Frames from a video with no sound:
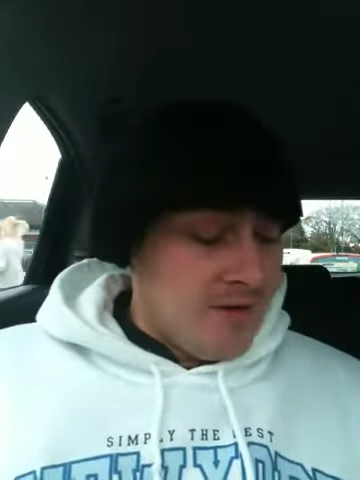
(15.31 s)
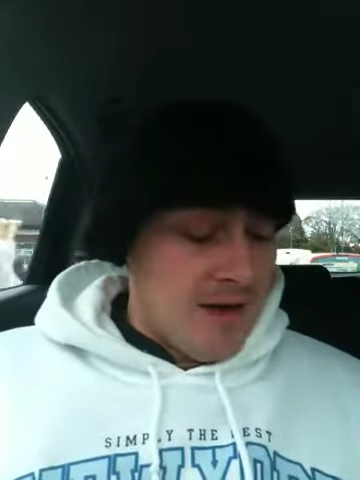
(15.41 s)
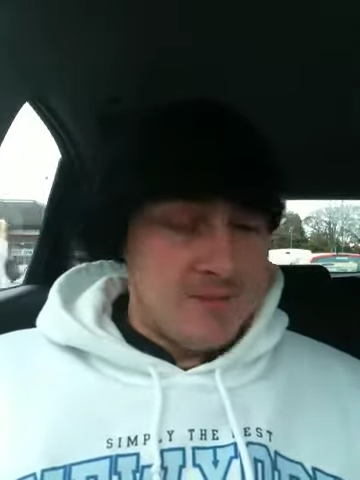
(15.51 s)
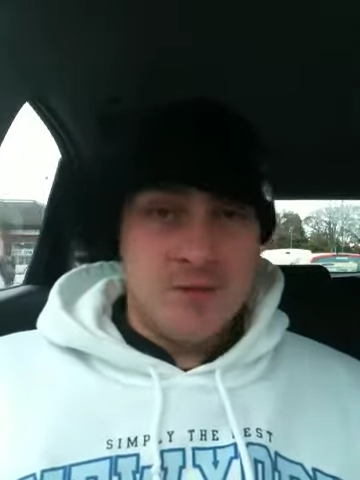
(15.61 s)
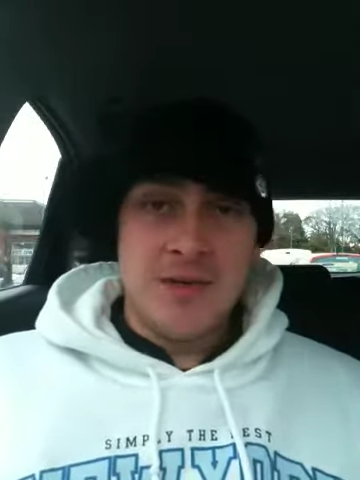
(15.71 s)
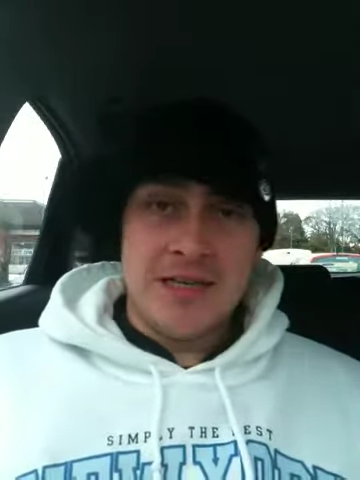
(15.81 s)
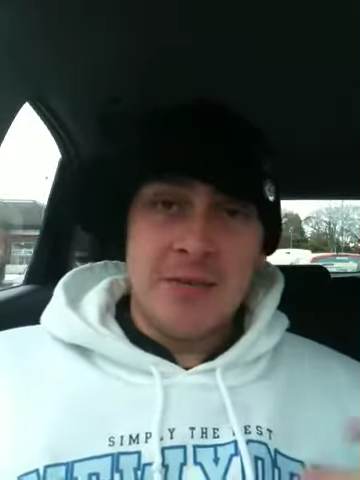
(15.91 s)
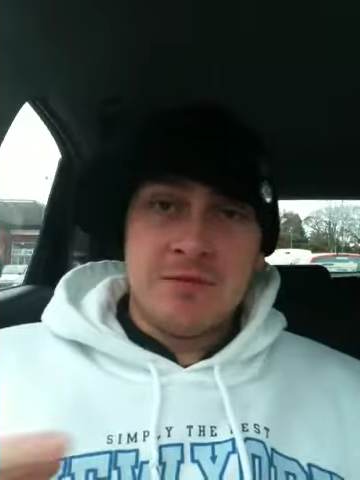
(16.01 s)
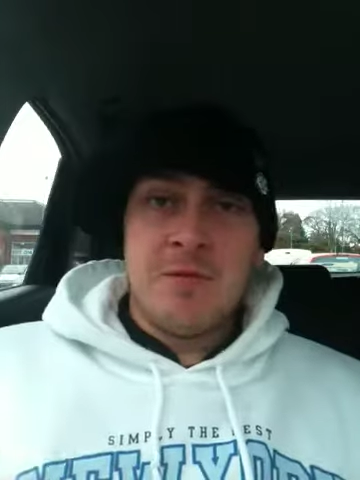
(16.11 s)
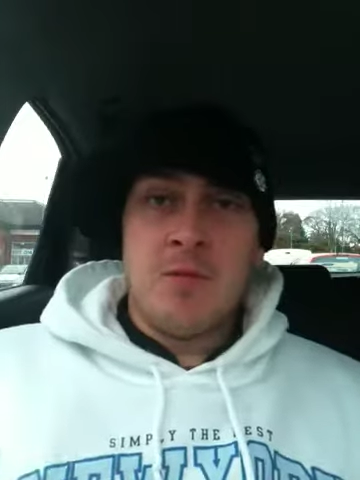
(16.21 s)
and it's the one that
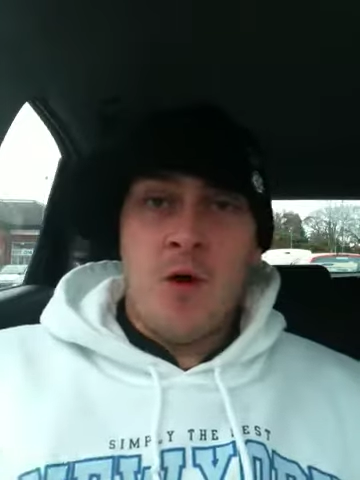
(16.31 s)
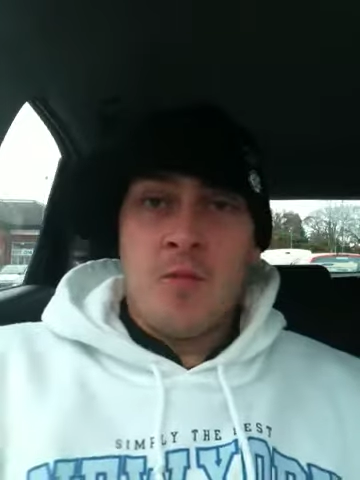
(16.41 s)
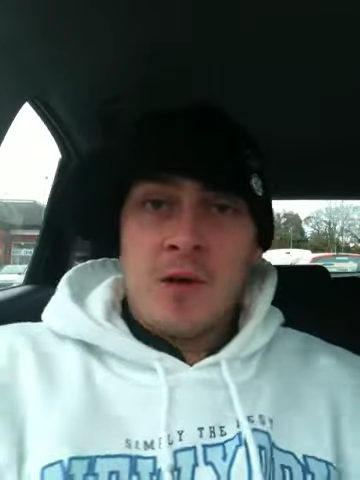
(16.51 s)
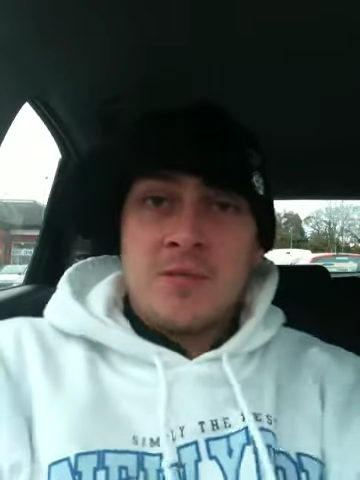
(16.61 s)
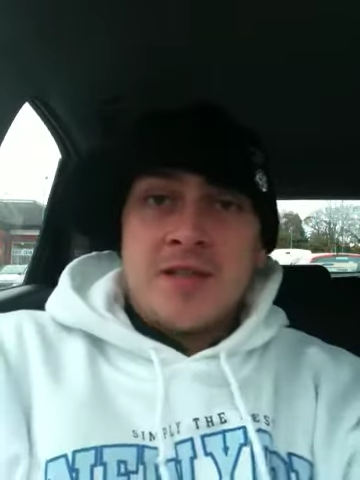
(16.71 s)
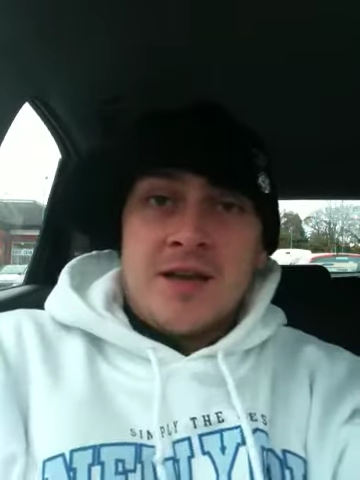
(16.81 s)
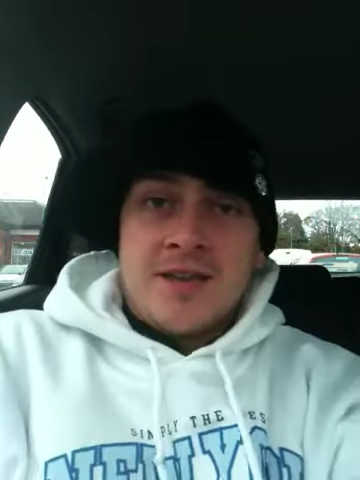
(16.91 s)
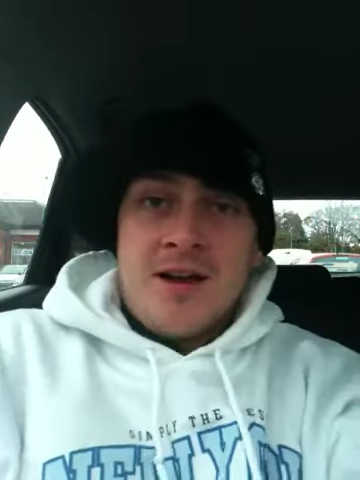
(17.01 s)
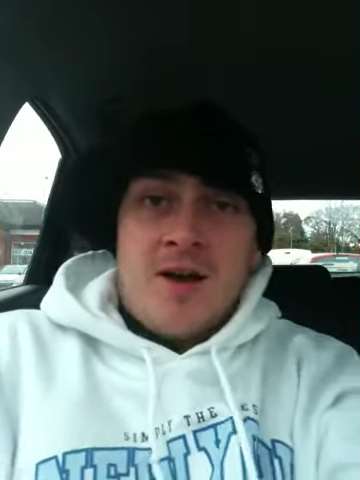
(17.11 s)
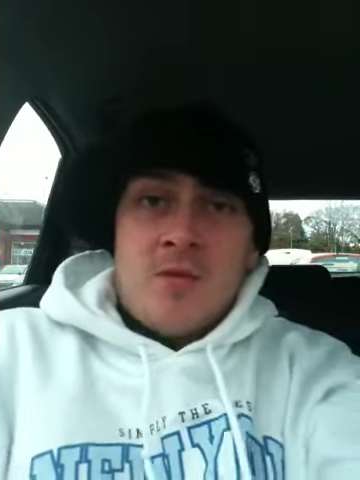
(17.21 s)
keeps me warm when I'm sat in
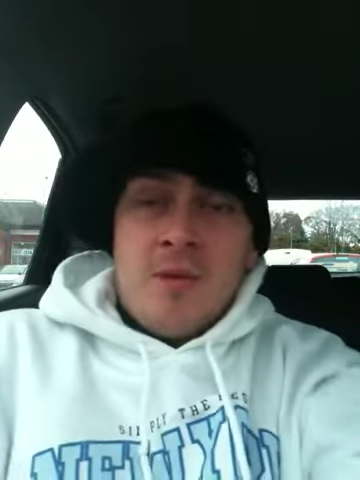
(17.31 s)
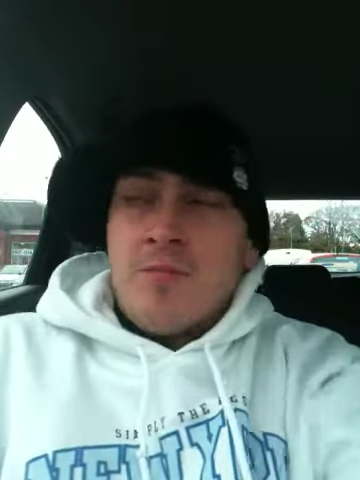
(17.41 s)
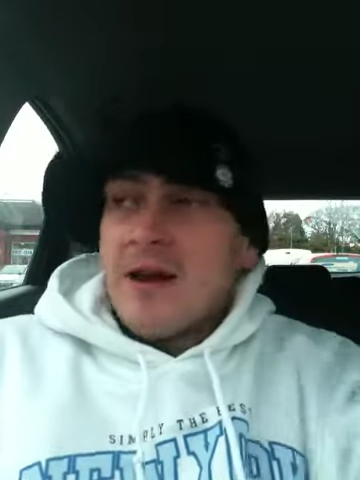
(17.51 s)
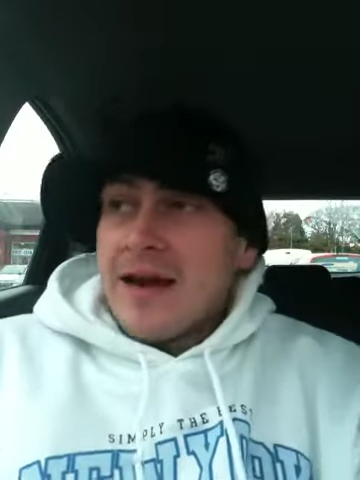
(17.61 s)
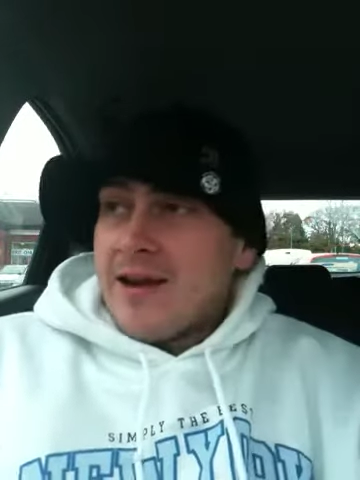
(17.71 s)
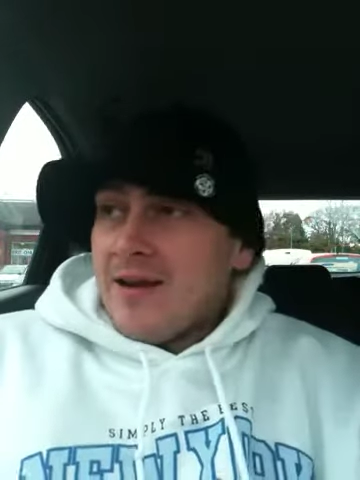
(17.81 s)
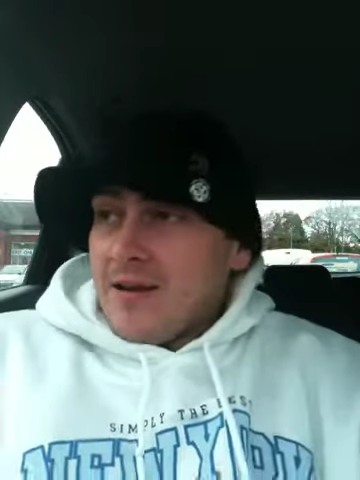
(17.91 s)
the car on my break.